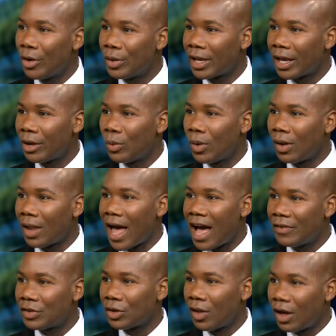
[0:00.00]
okay, well
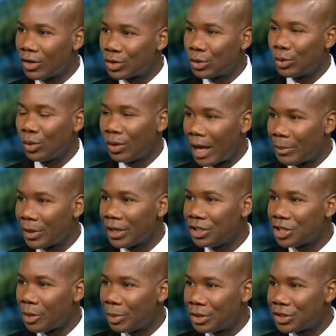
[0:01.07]
after law school, I'm going to
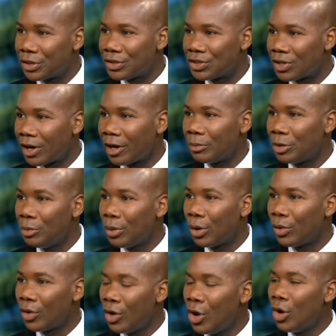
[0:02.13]
jump into the startup. You
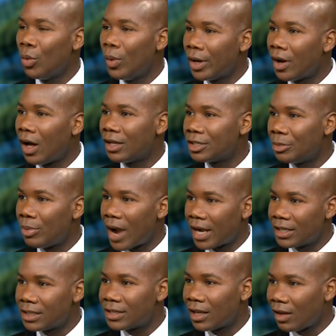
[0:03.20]
both went on to
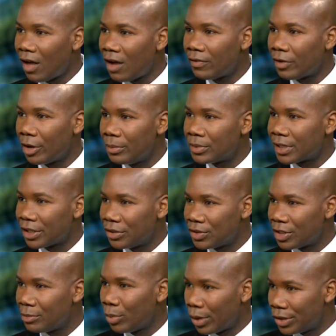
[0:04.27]
practice at law firms, like you
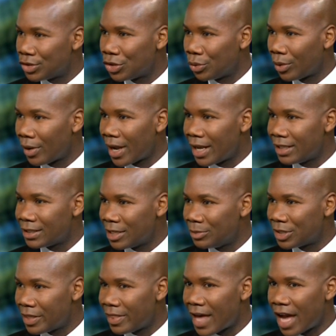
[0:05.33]
said, Moiz. You were at
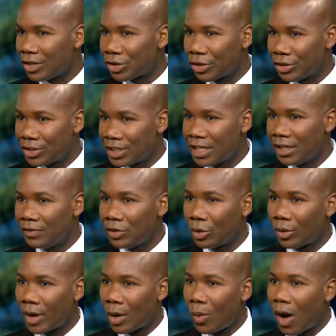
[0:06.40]
Simpson Thacher. Steve, you
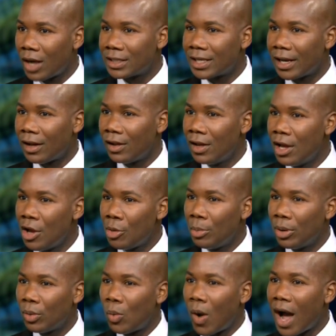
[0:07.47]
were at Wachtell.
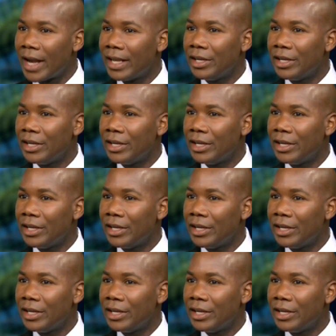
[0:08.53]
But why